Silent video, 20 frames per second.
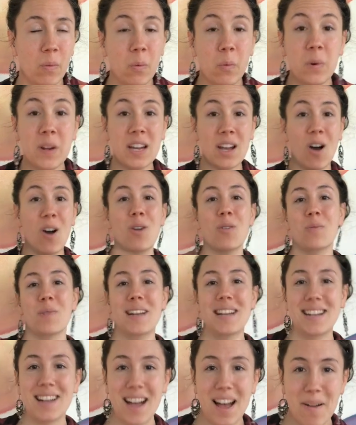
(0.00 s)
we all
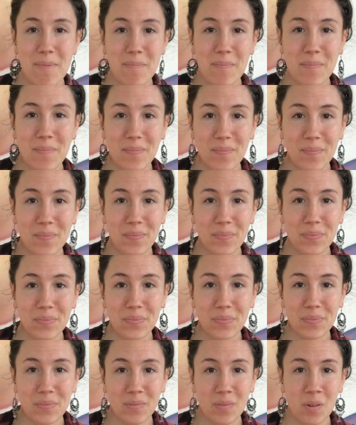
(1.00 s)
wake up.
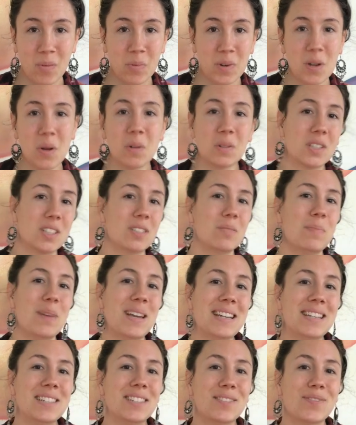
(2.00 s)
When we hold
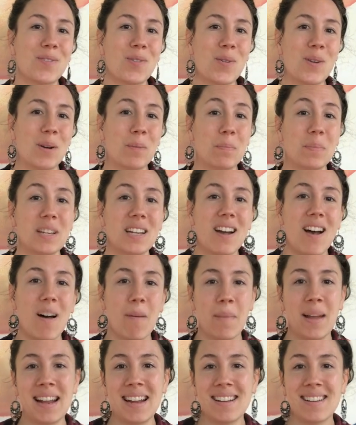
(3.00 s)
space for
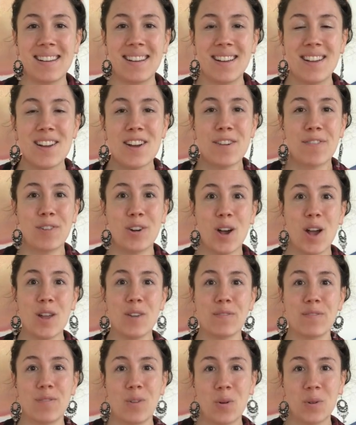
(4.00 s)
becoming, for
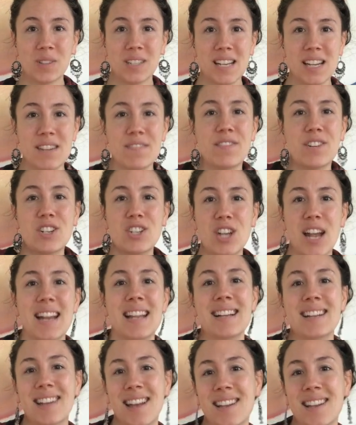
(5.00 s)
unfolding, for shedding